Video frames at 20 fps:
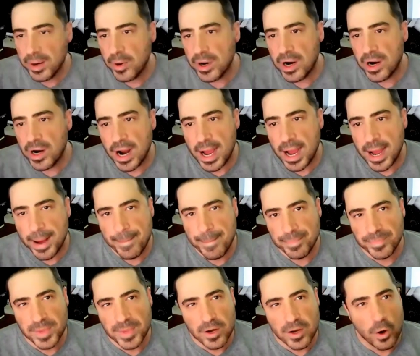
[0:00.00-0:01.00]
were
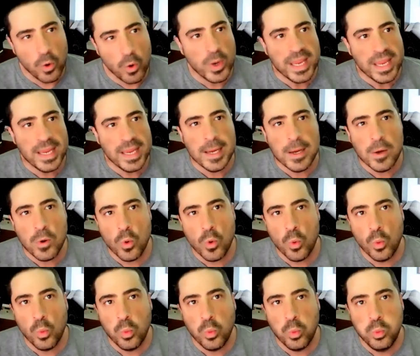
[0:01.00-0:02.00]

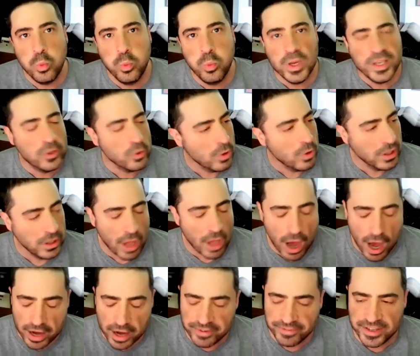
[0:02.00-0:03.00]
we do a
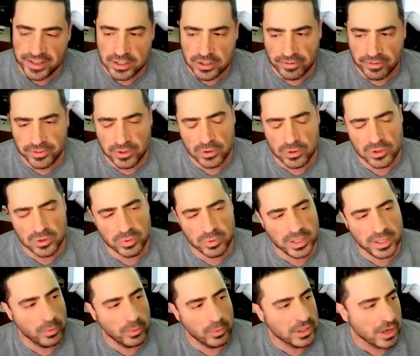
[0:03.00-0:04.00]
lot of interviews.
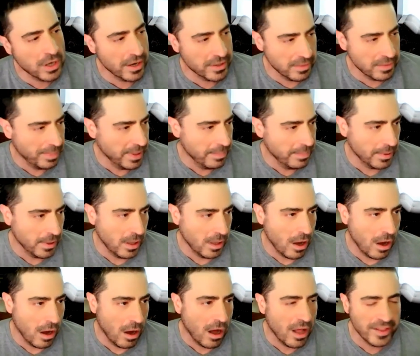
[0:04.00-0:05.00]
We talk to people
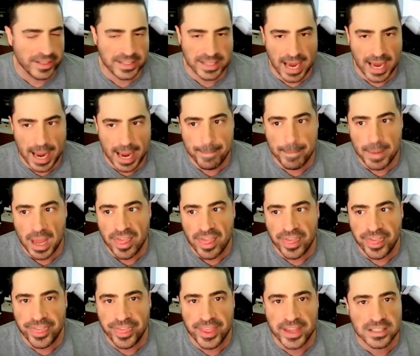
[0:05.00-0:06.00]
all the time.
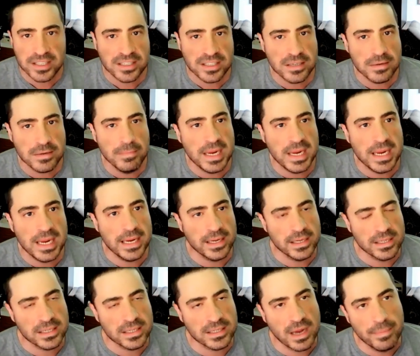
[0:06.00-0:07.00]
This to me
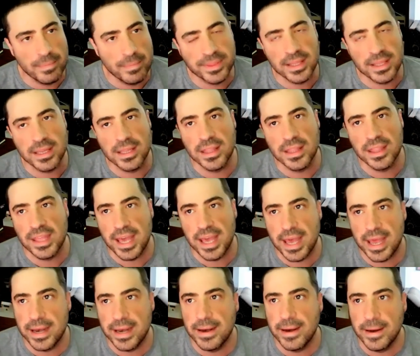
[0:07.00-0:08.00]
is something
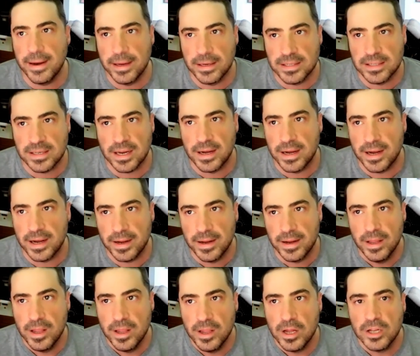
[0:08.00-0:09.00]
that is
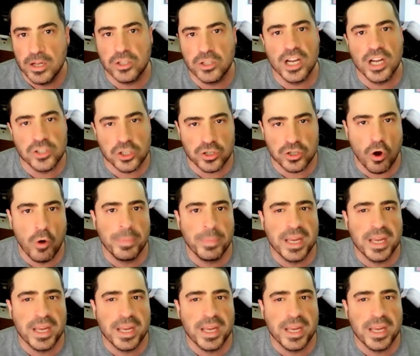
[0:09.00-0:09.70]
touches home